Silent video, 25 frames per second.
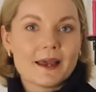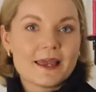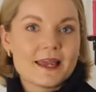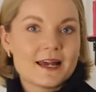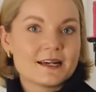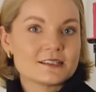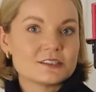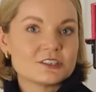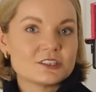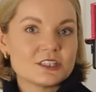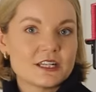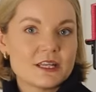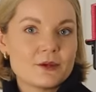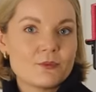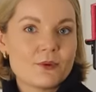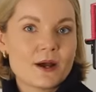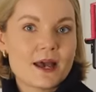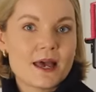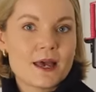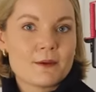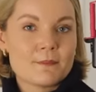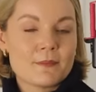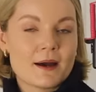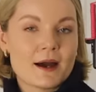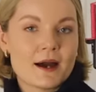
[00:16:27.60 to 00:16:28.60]
I might actually
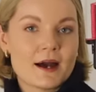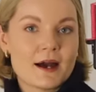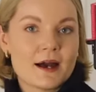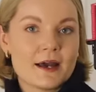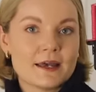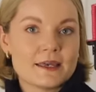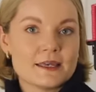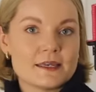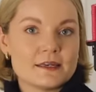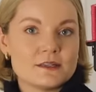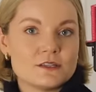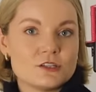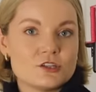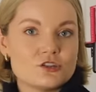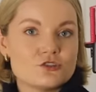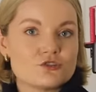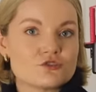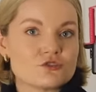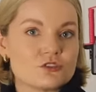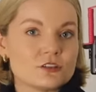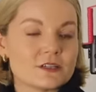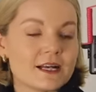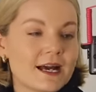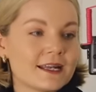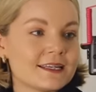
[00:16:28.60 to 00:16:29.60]
wear my
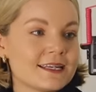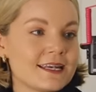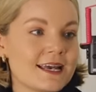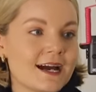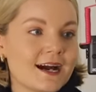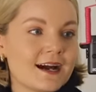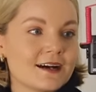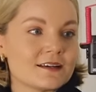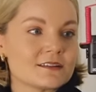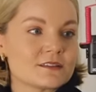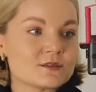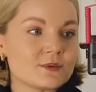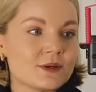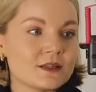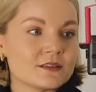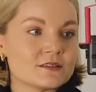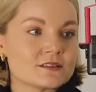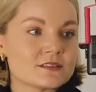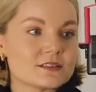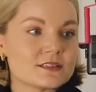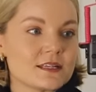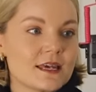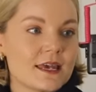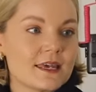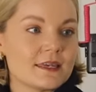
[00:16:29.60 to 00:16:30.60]
neutral Ganni hat as well
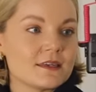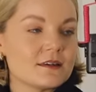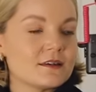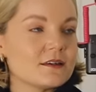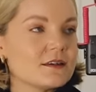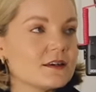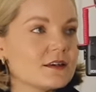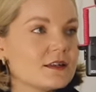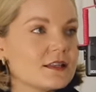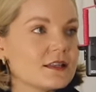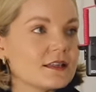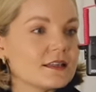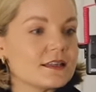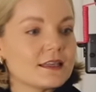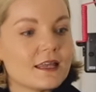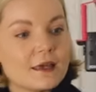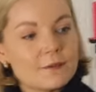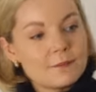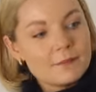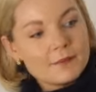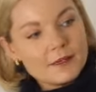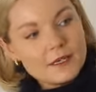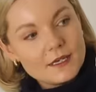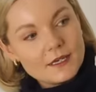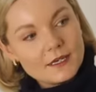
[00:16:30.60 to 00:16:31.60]
today let
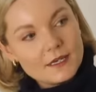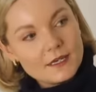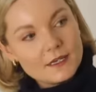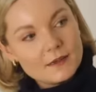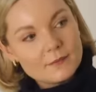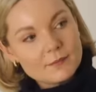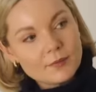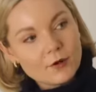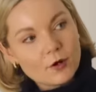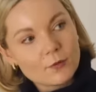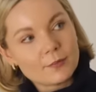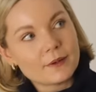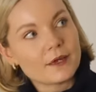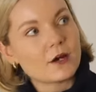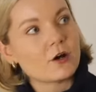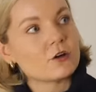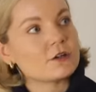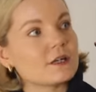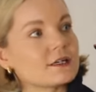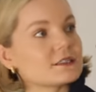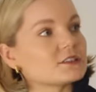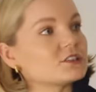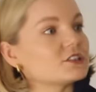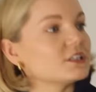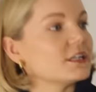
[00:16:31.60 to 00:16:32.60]
me pop it on
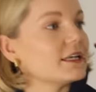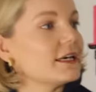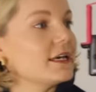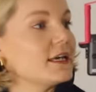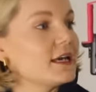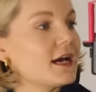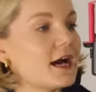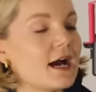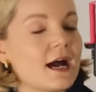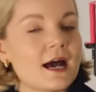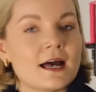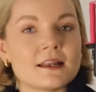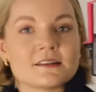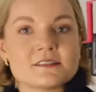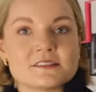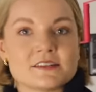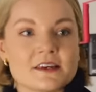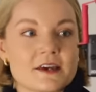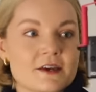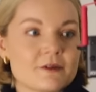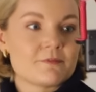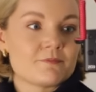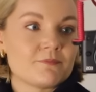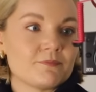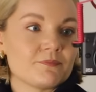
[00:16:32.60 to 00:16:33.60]
actually and
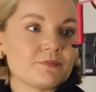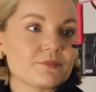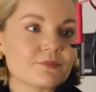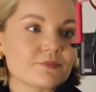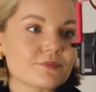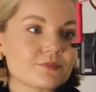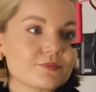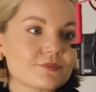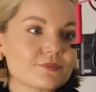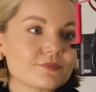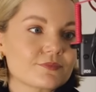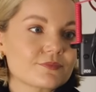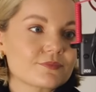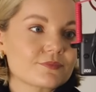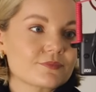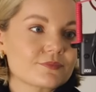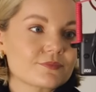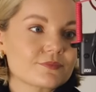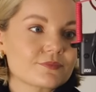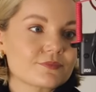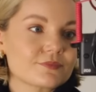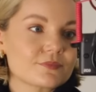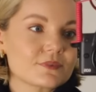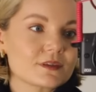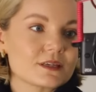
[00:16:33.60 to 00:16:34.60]
um,
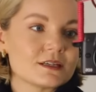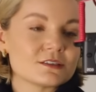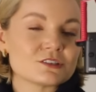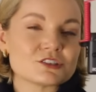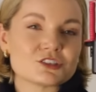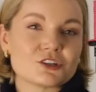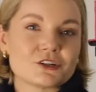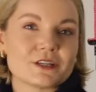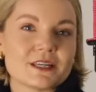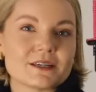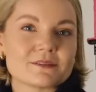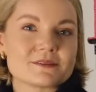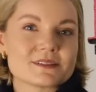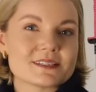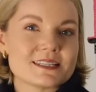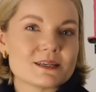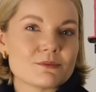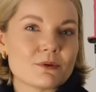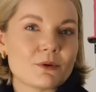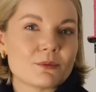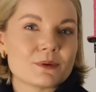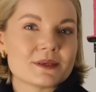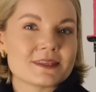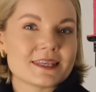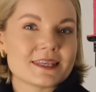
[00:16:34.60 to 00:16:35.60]
I'll show you, see what we